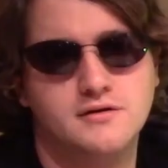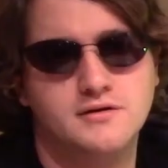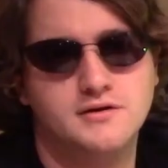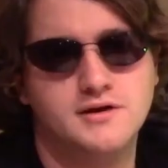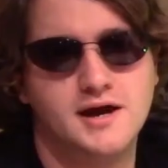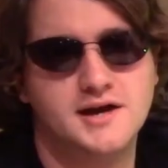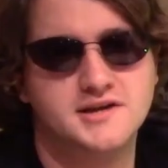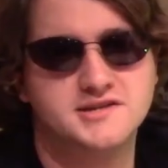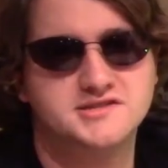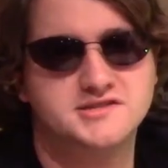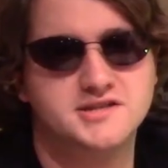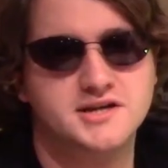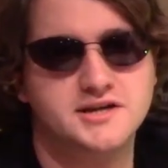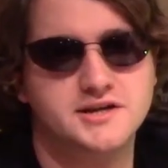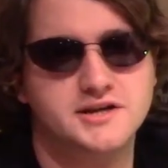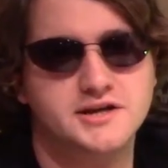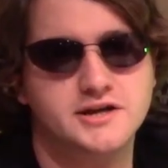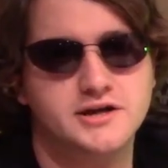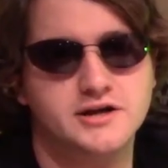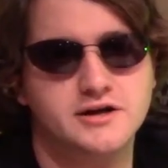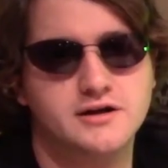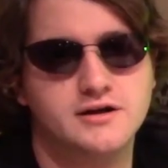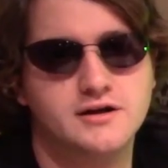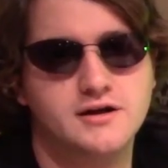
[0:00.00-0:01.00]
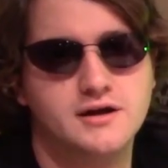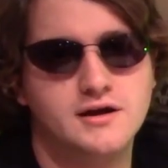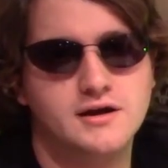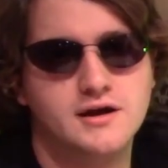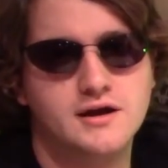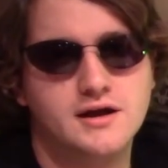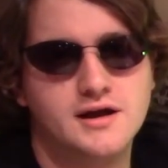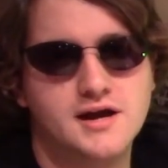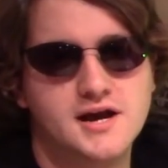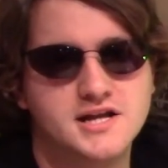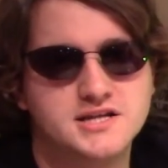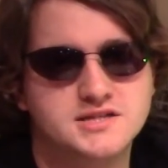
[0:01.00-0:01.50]
as seen here.
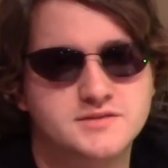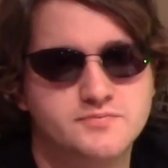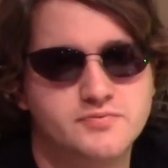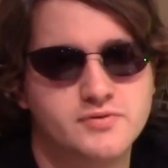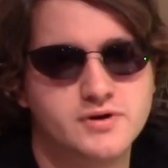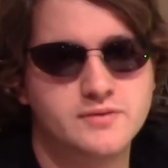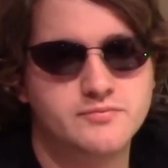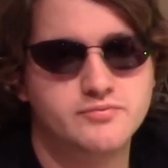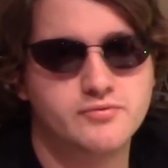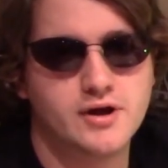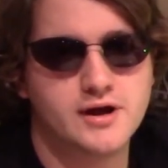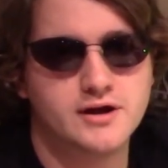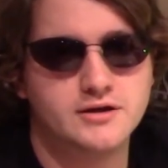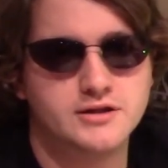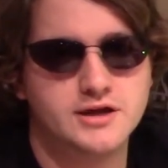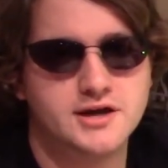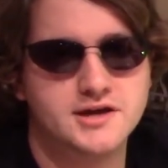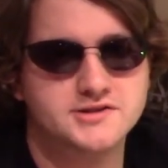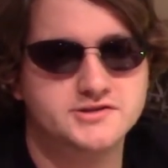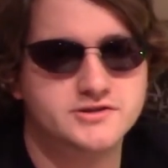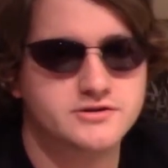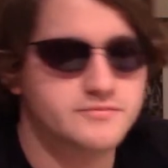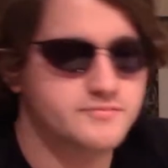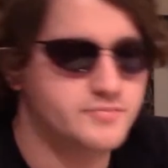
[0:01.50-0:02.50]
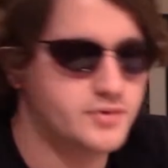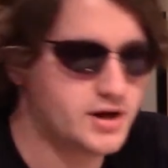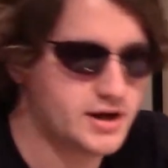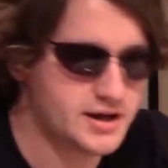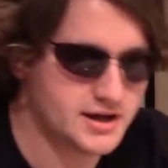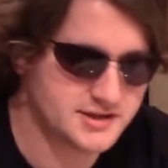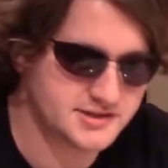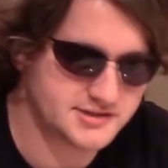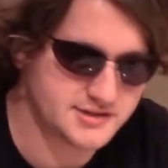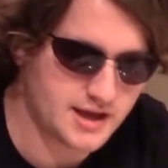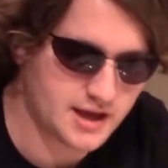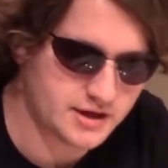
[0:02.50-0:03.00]
It's a pretty bright laser, but
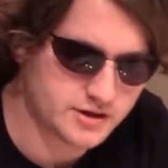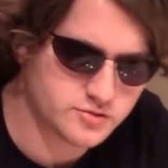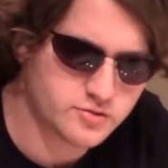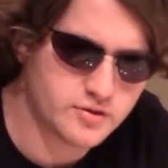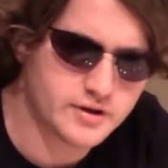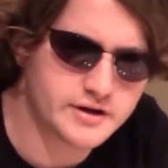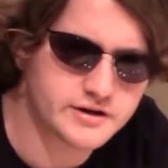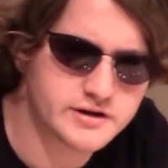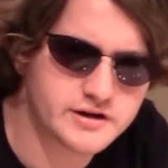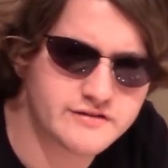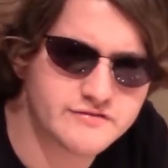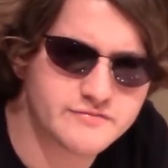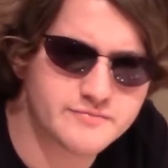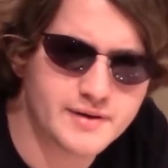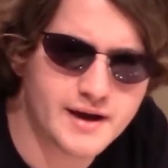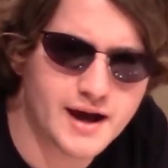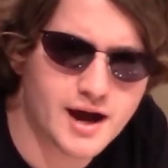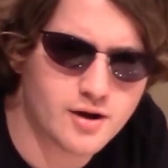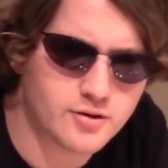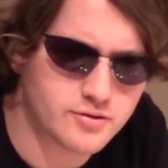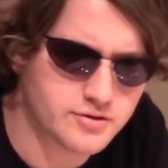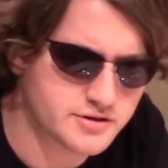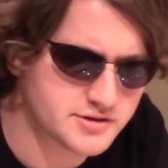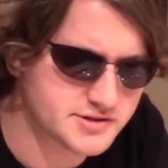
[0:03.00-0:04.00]
it's not quite enough power.